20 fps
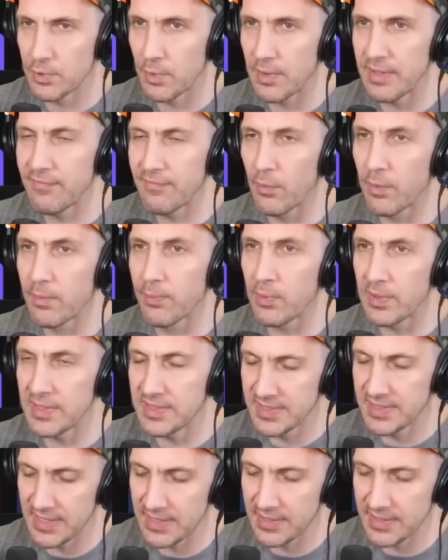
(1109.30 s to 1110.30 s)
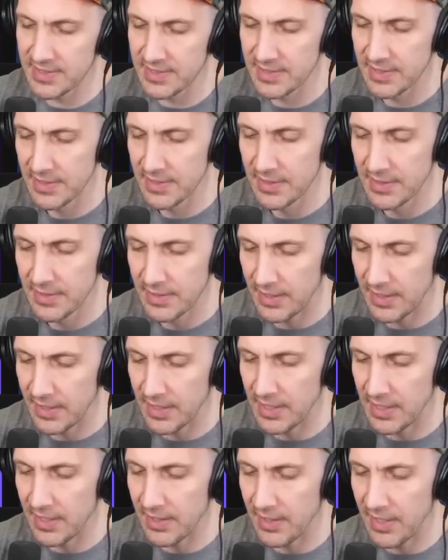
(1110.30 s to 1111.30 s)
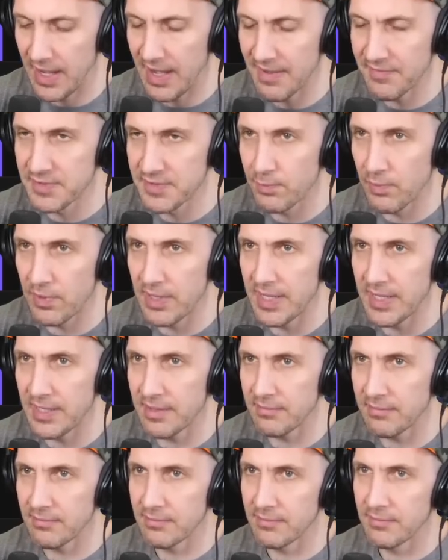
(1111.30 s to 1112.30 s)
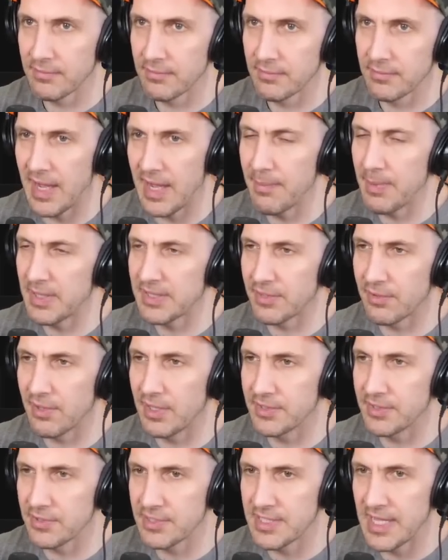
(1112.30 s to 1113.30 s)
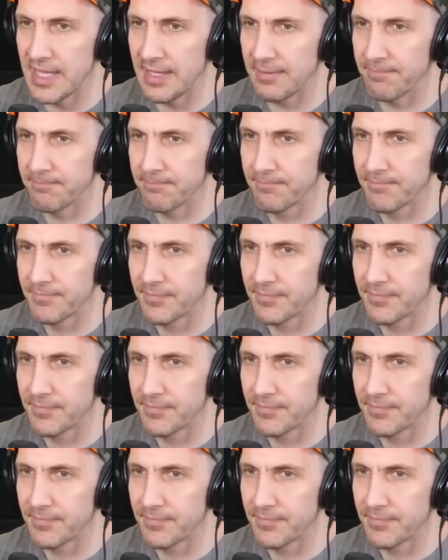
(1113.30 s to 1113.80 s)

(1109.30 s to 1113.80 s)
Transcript: 24.6. Uh, offspring, I bet they're under 10.